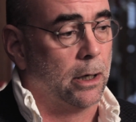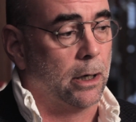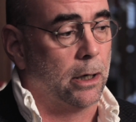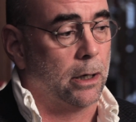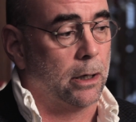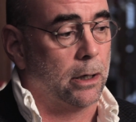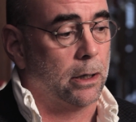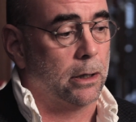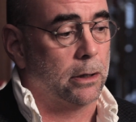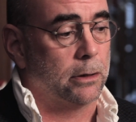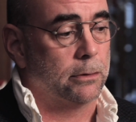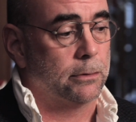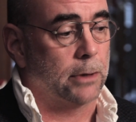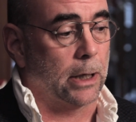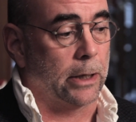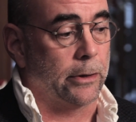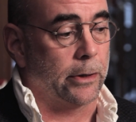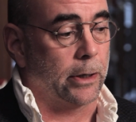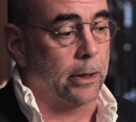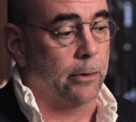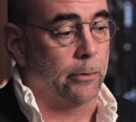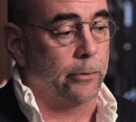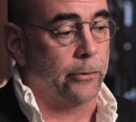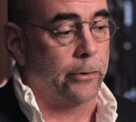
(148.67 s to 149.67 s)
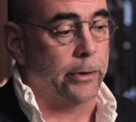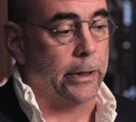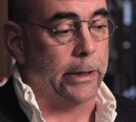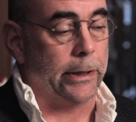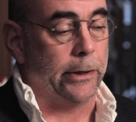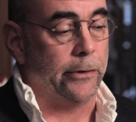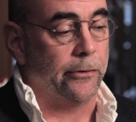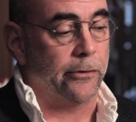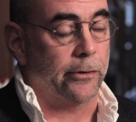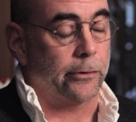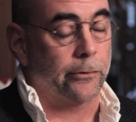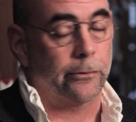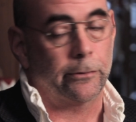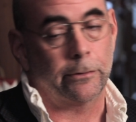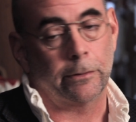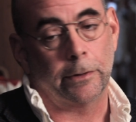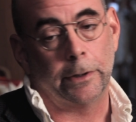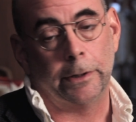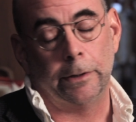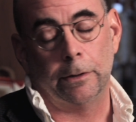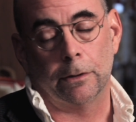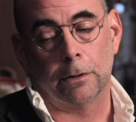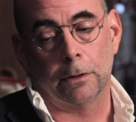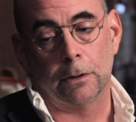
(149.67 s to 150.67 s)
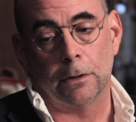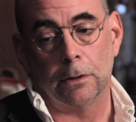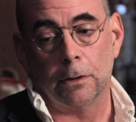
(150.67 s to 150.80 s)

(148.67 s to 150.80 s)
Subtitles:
I think I was on 86th Street,